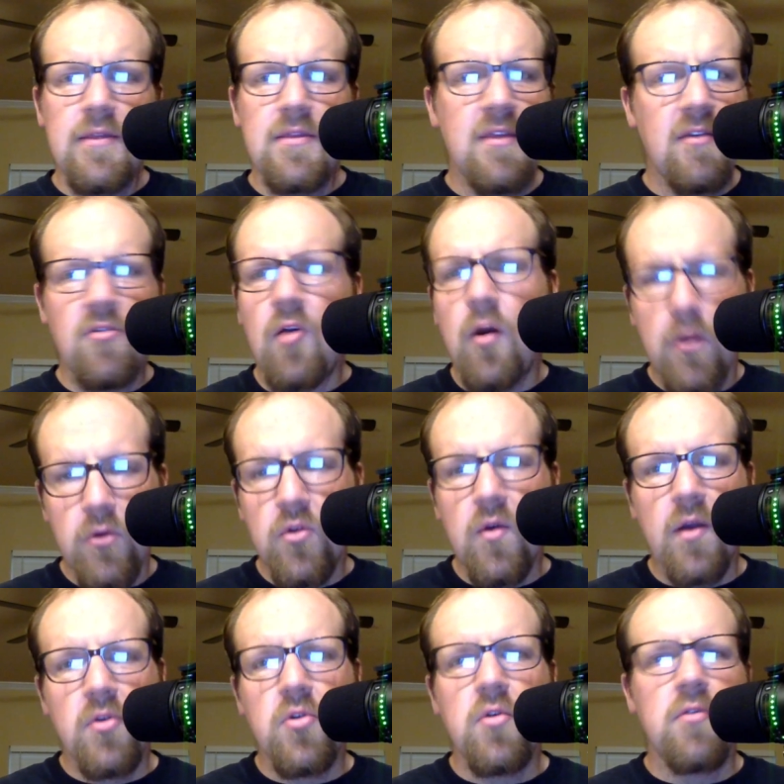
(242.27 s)
The song
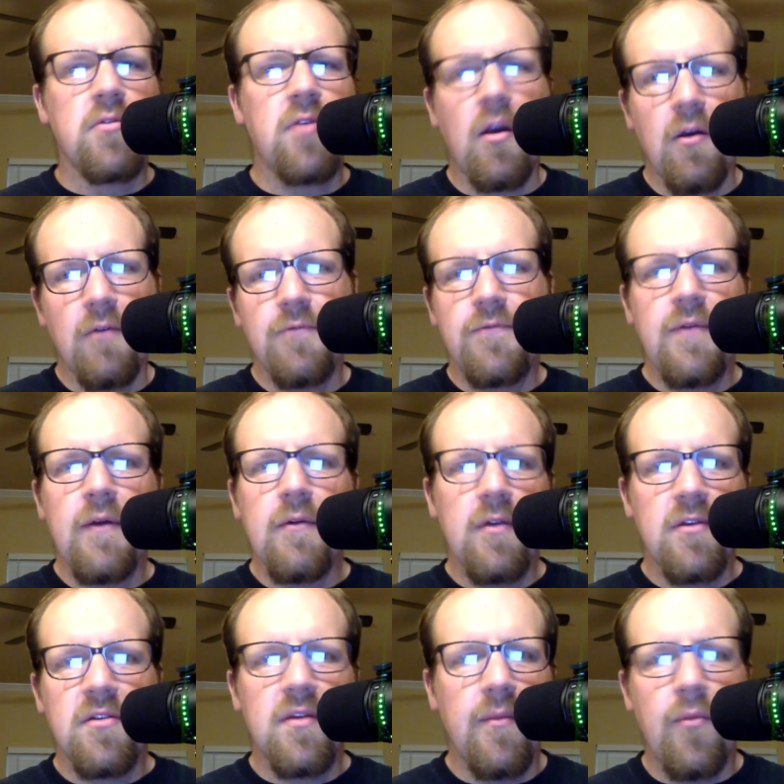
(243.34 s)
structures are very
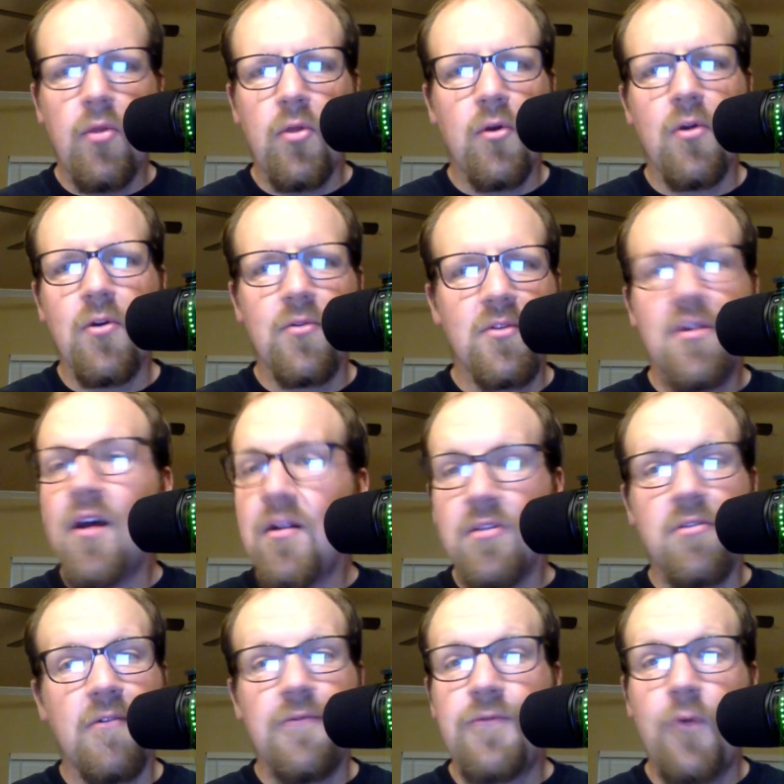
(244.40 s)
similar,
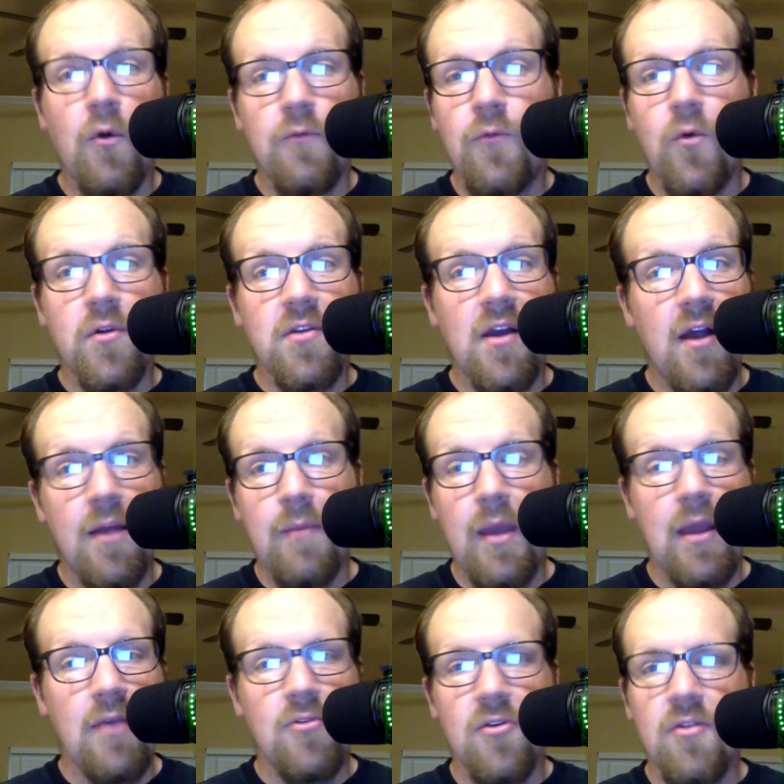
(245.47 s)
tons of 4/4
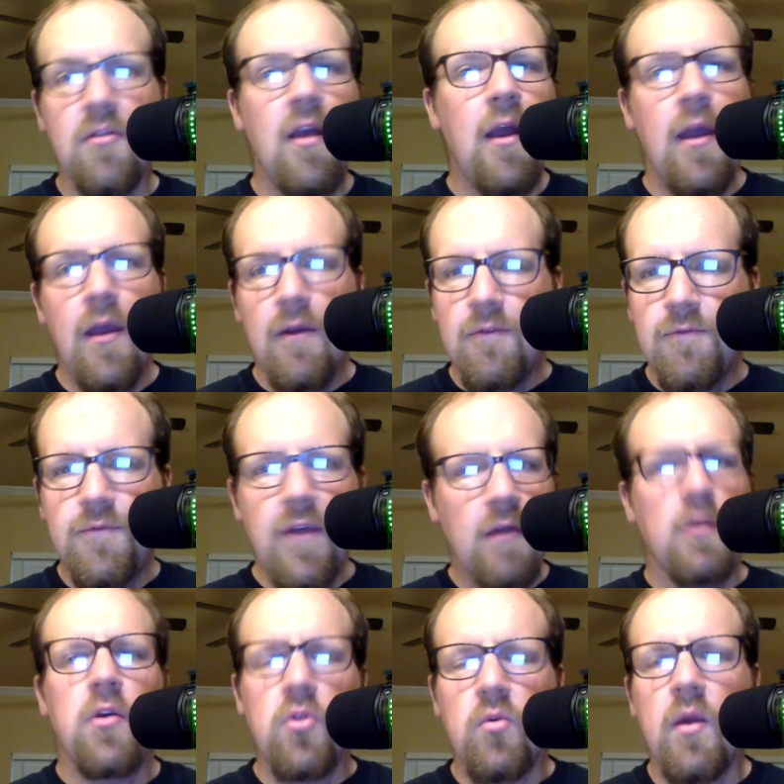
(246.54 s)
timing, just
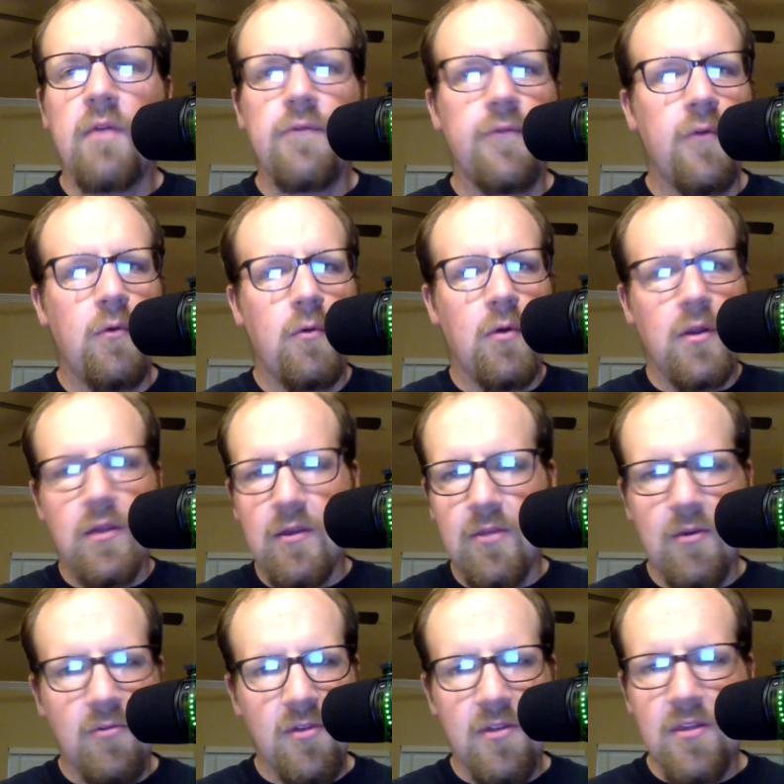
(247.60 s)
very straightforward.
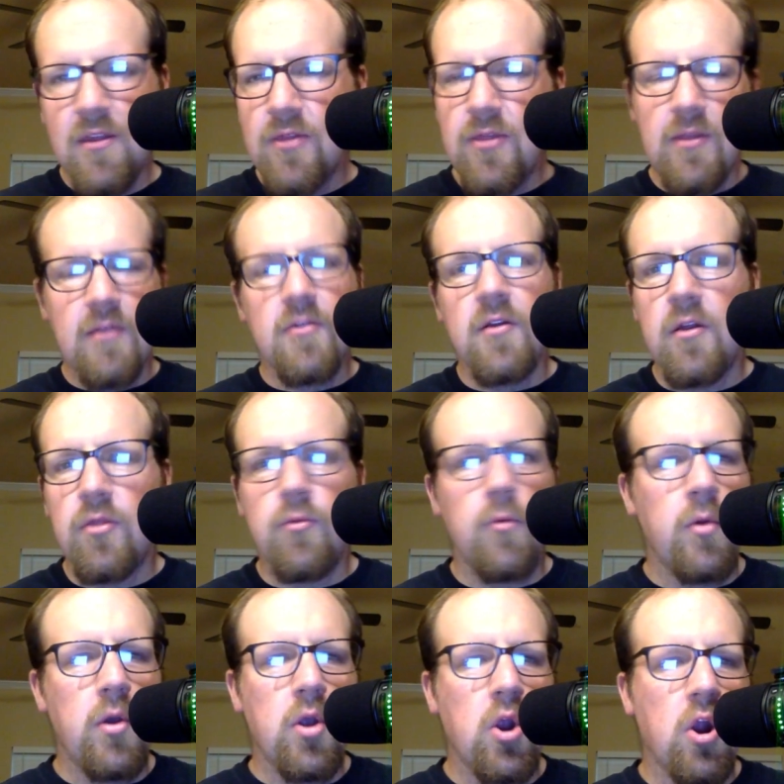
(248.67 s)
There's nothing that's going to throw
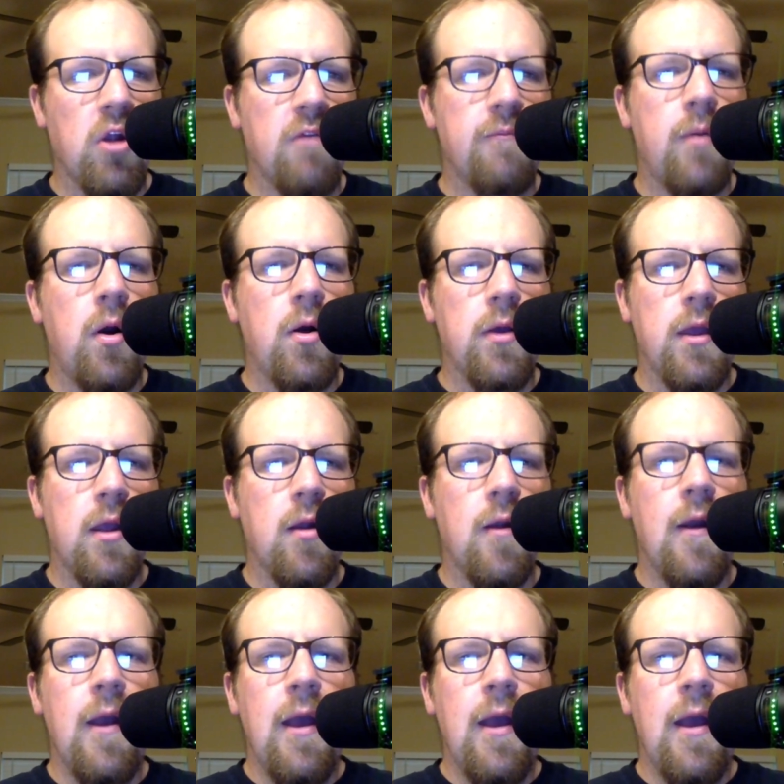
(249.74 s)
you a curveball here.